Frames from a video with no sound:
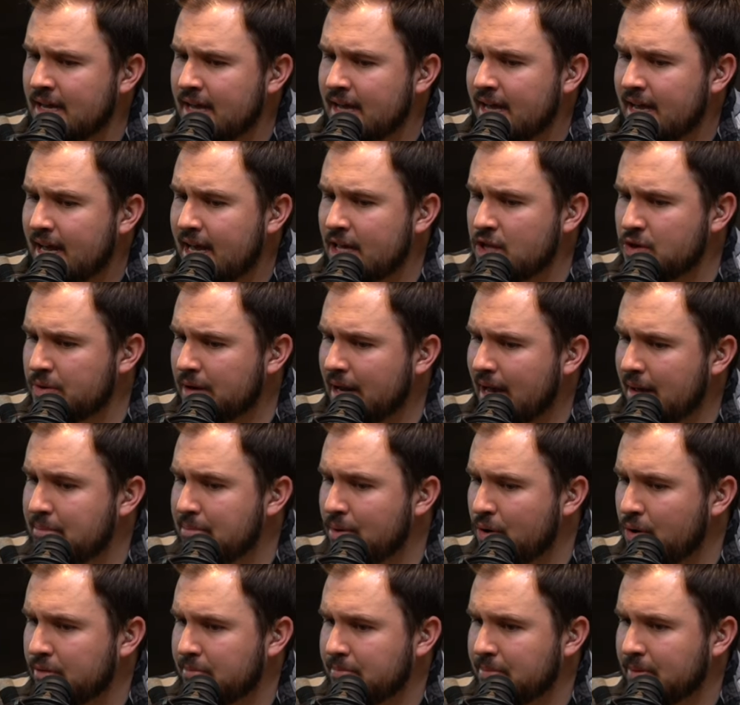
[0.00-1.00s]
And you and I
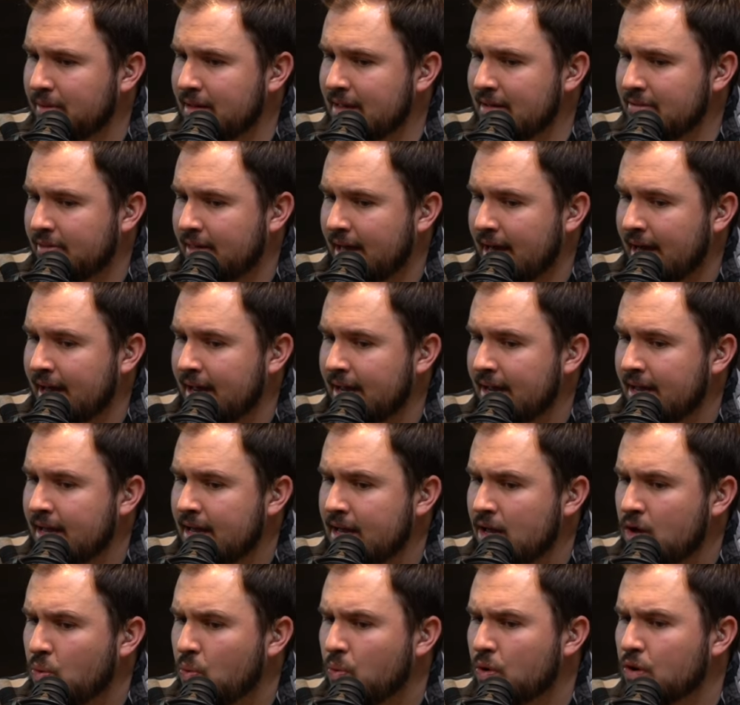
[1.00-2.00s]
both believe that
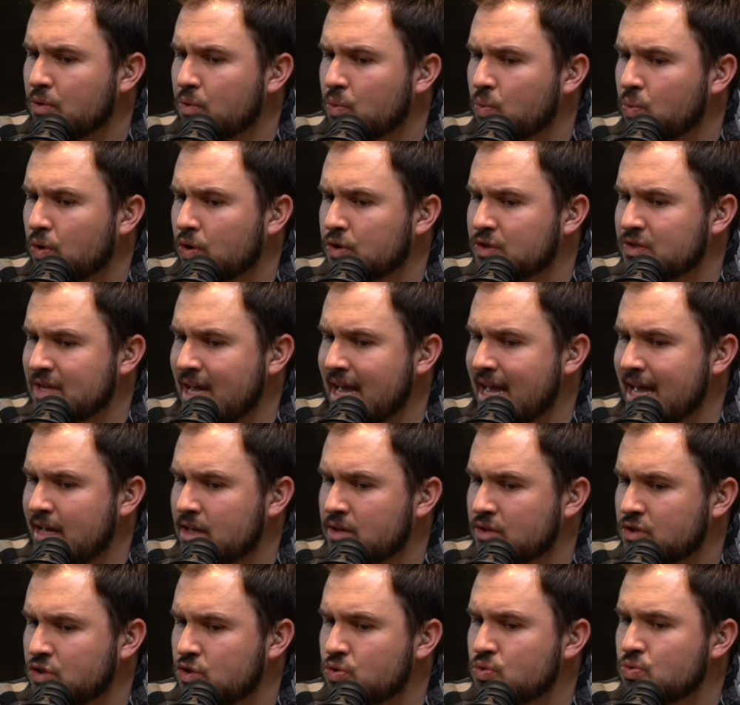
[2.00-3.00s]
we're we're saying
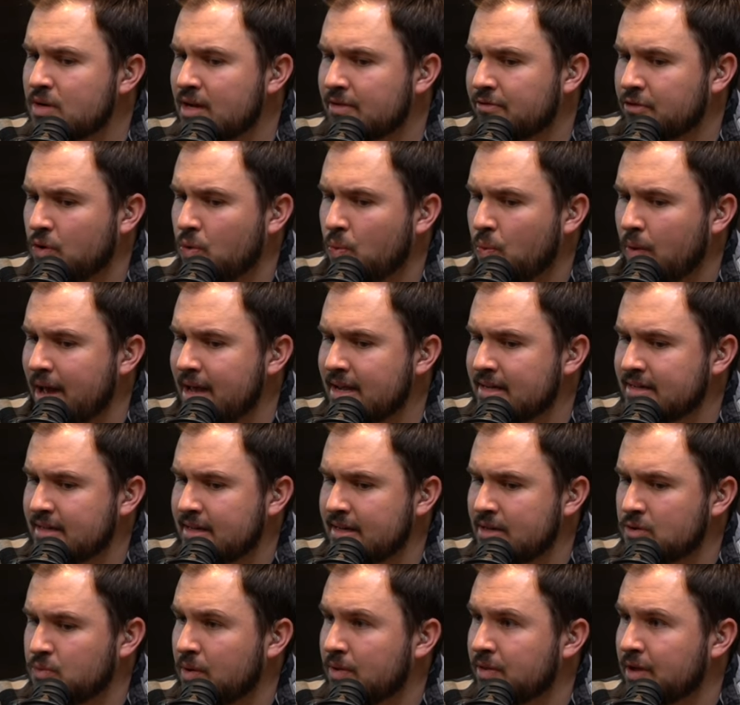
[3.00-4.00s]
two different ways that
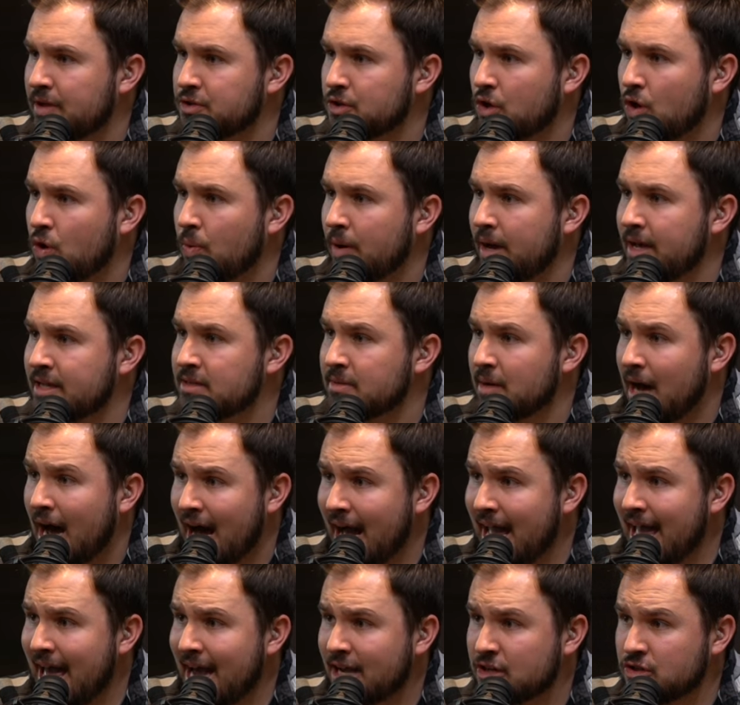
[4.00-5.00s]
he's with us always.
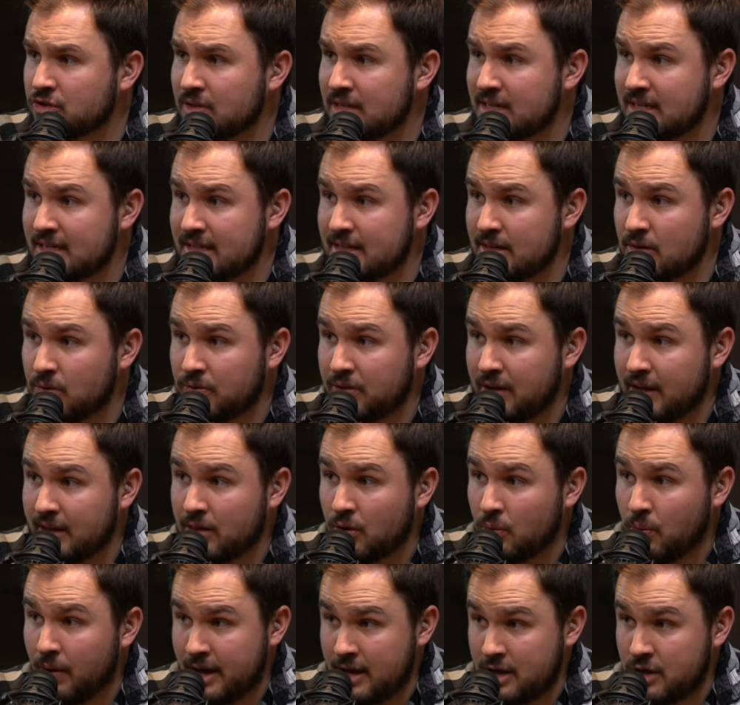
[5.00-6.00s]
I actually still think the
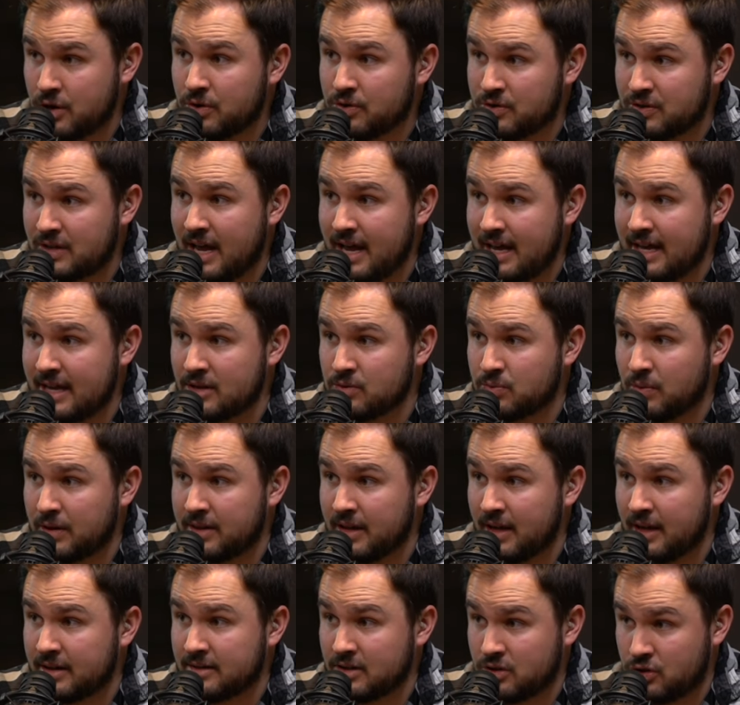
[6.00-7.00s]
way you're saying he's with
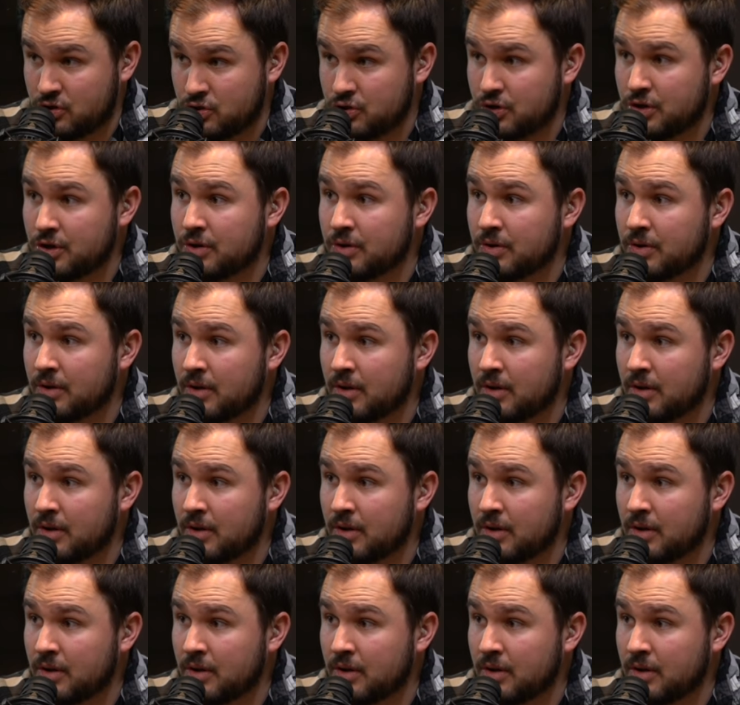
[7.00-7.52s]
us is true.